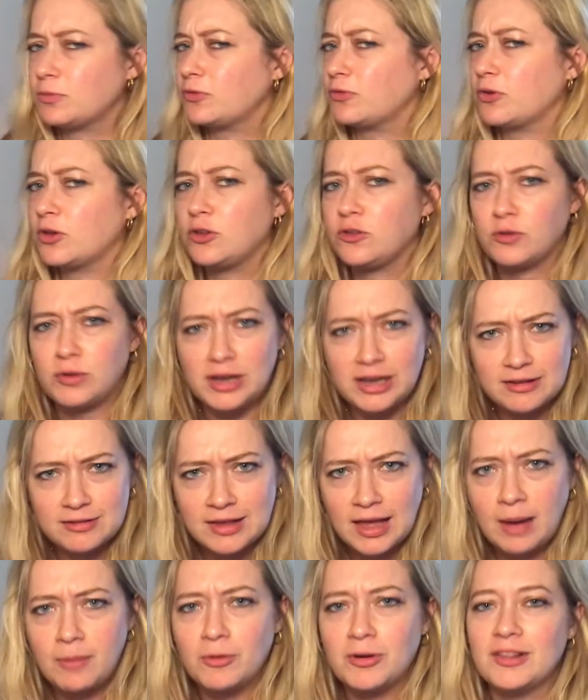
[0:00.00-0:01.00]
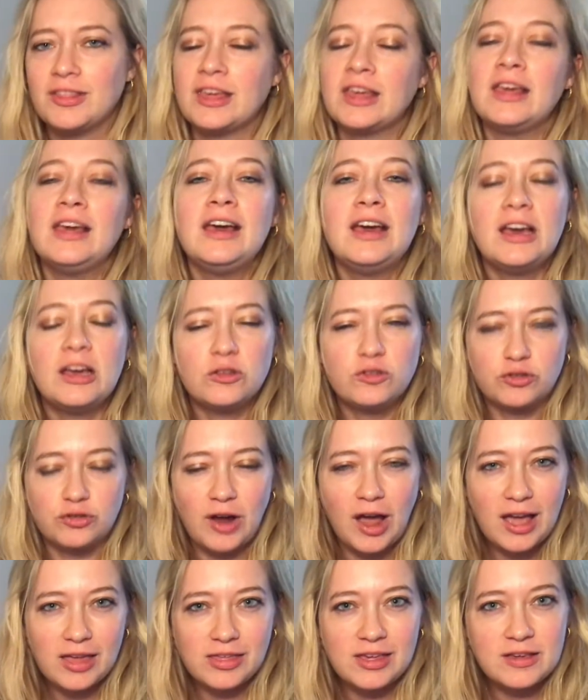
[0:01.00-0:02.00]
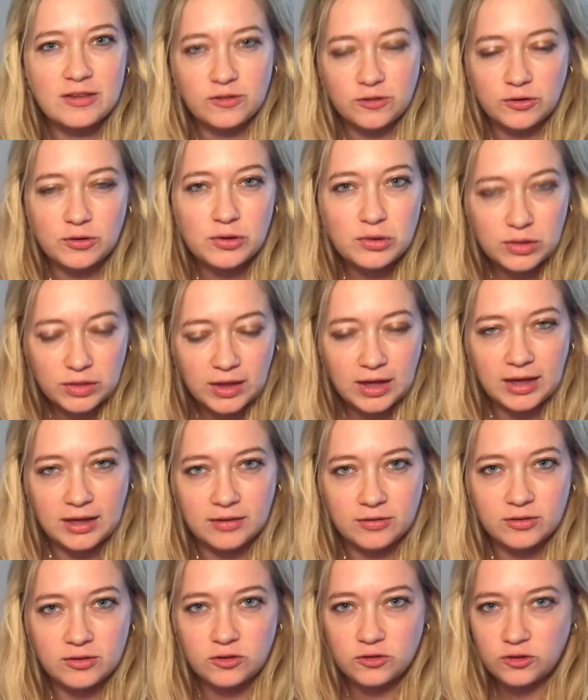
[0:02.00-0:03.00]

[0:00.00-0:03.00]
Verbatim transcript: before you do an exam or anything, try these two things.